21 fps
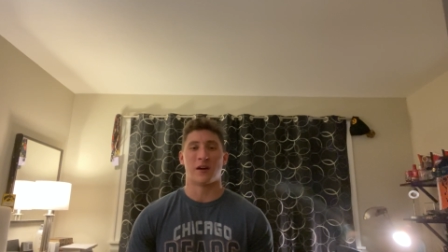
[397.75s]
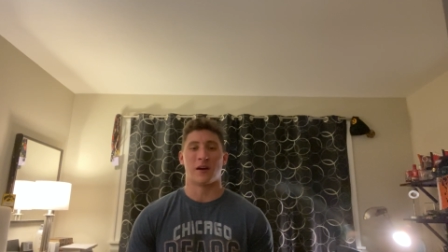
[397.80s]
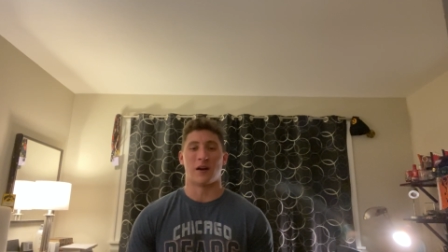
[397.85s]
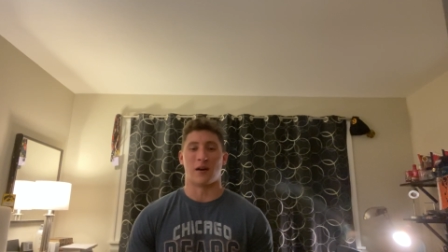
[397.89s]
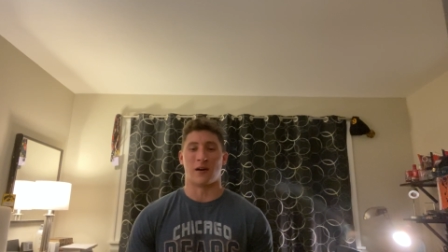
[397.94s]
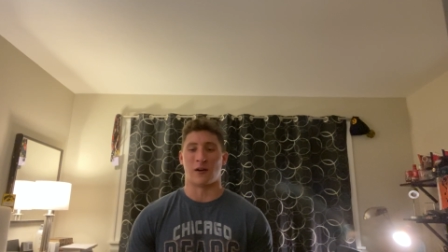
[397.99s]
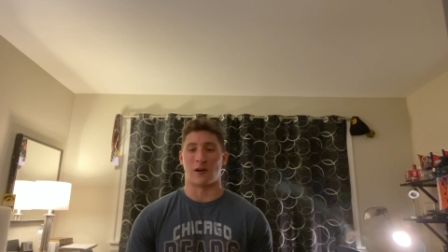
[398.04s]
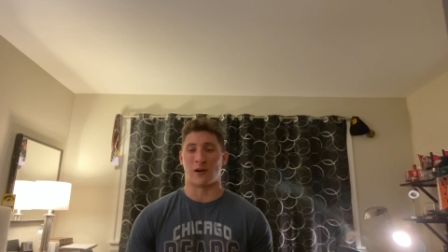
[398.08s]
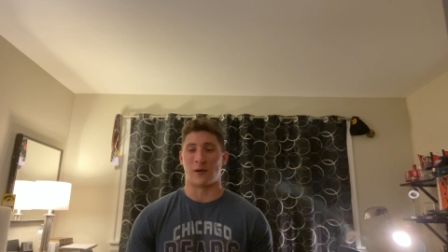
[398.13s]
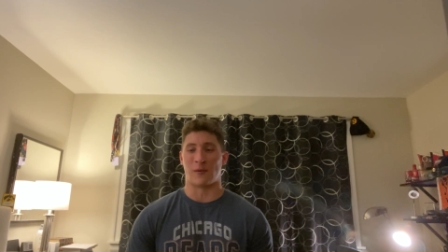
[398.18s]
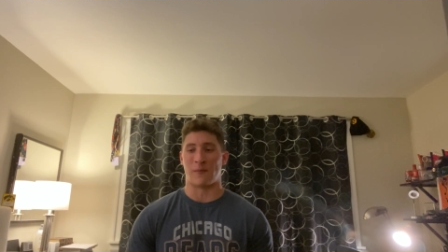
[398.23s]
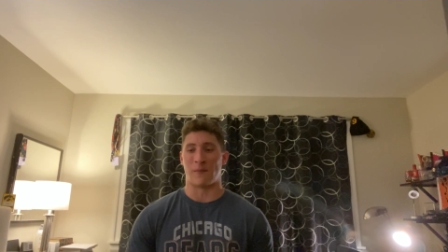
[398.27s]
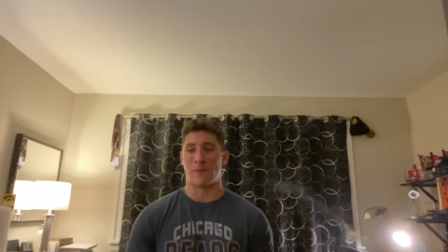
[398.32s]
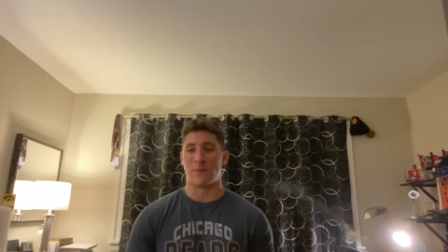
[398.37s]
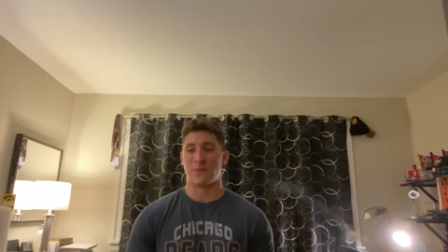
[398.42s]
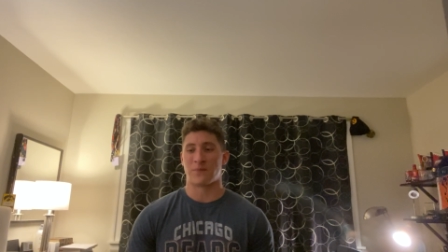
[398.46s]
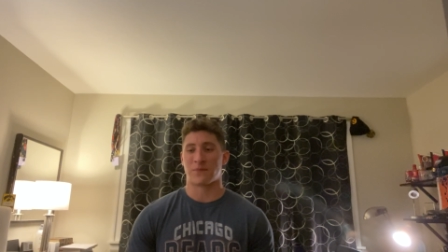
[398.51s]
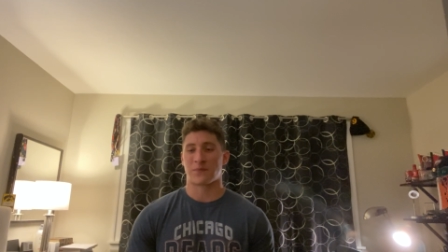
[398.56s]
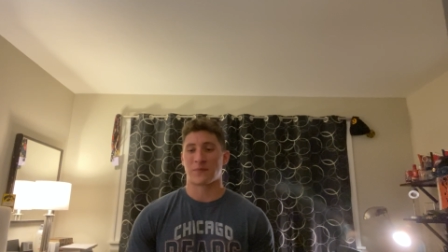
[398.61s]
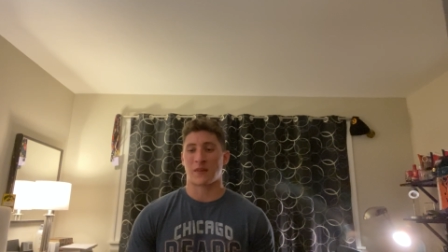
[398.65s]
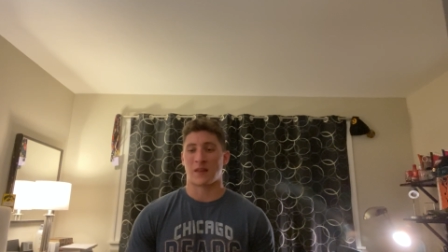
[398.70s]

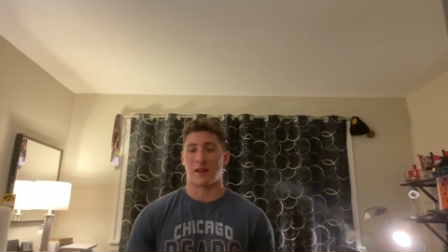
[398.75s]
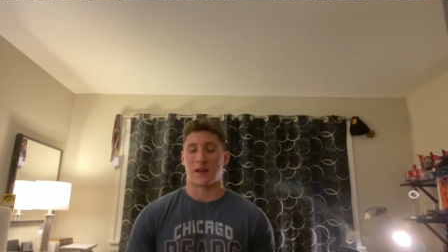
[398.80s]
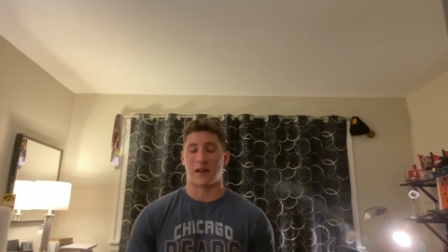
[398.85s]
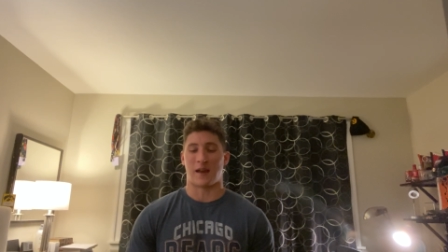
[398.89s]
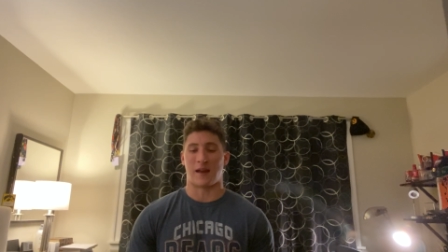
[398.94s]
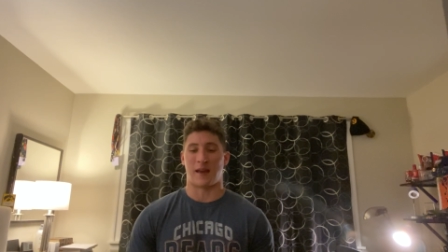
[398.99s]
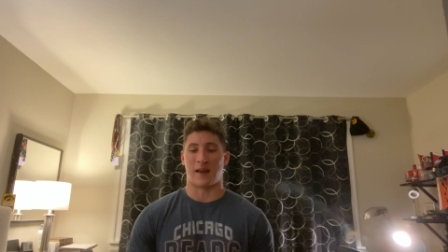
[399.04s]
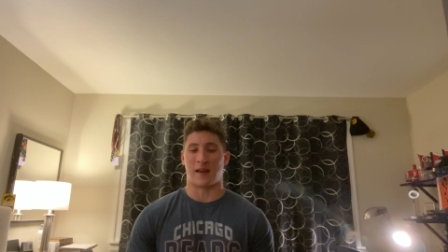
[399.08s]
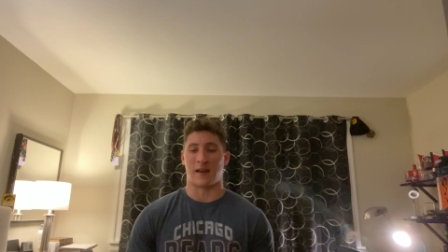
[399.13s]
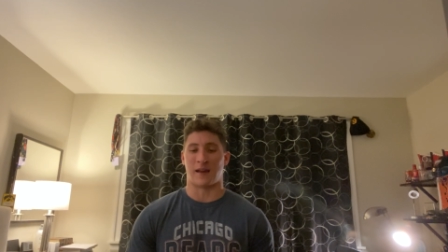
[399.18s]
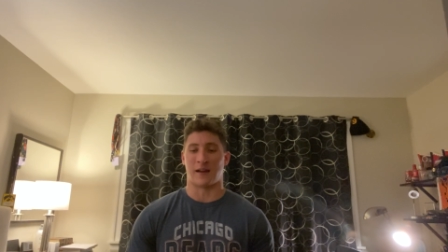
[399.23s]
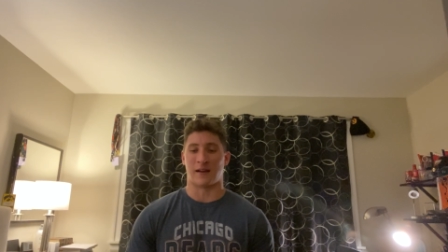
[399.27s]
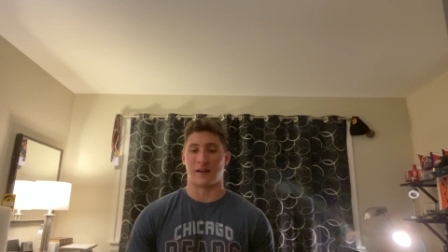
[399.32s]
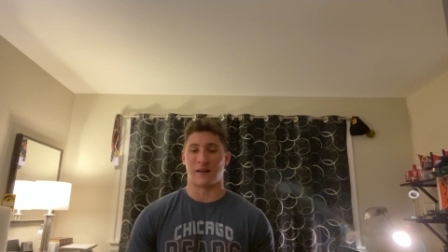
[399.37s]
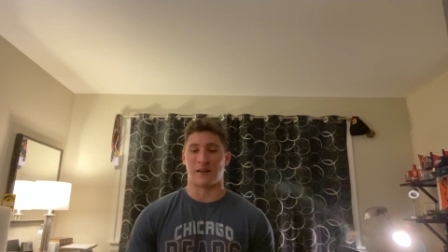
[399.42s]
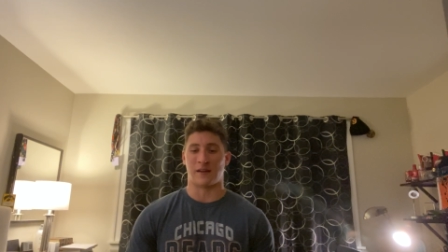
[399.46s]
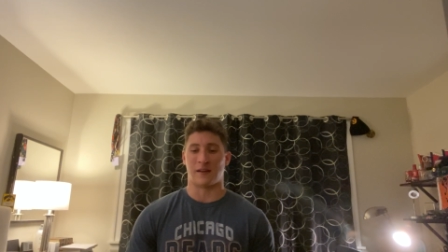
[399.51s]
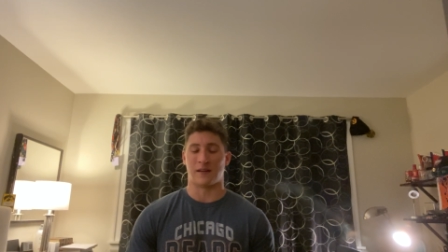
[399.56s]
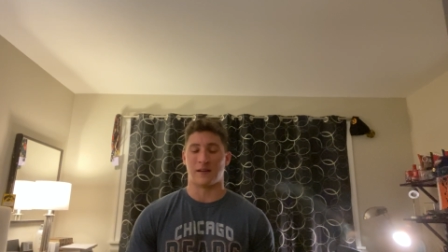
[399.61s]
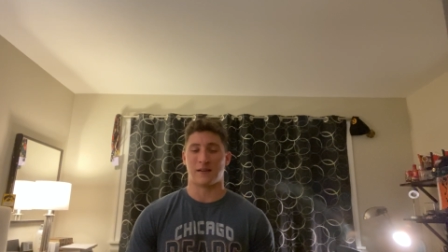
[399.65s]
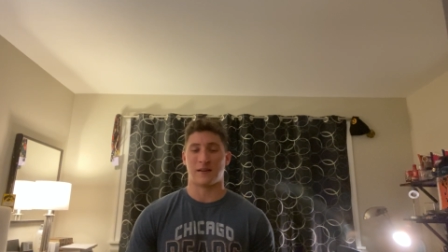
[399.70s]

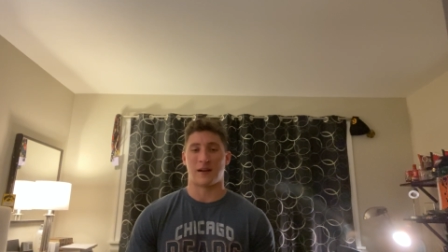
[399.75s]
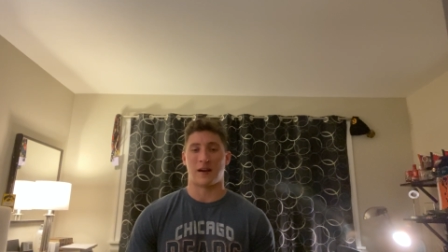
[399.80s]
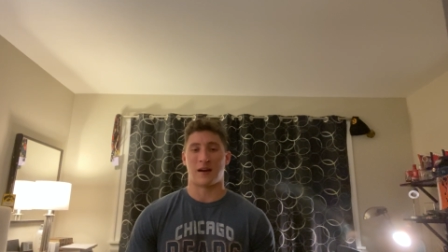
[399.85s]
And